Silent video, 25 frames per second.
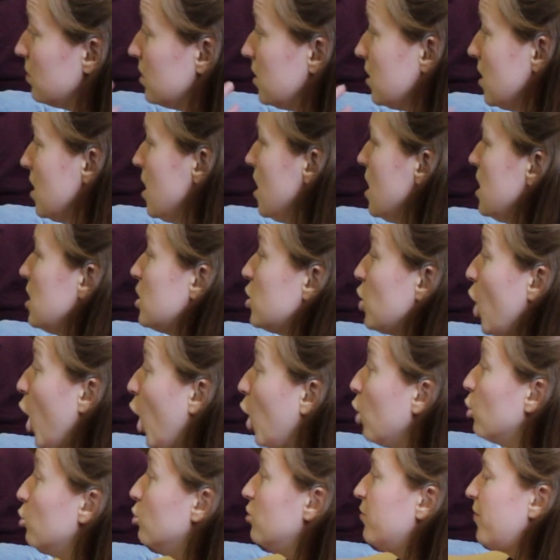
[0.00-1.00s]
was
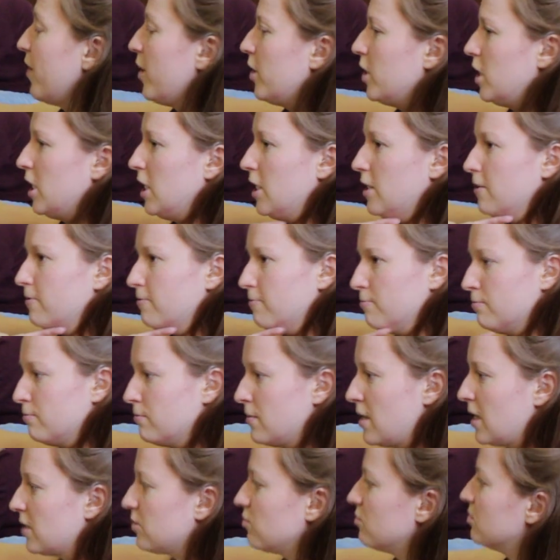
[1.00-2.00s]
told very
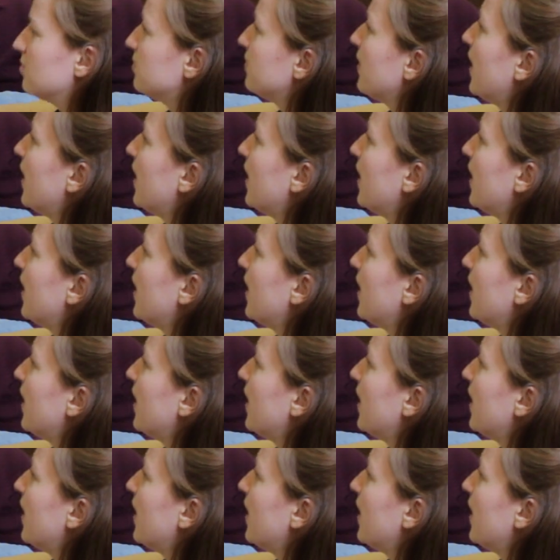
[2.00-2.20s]
matter of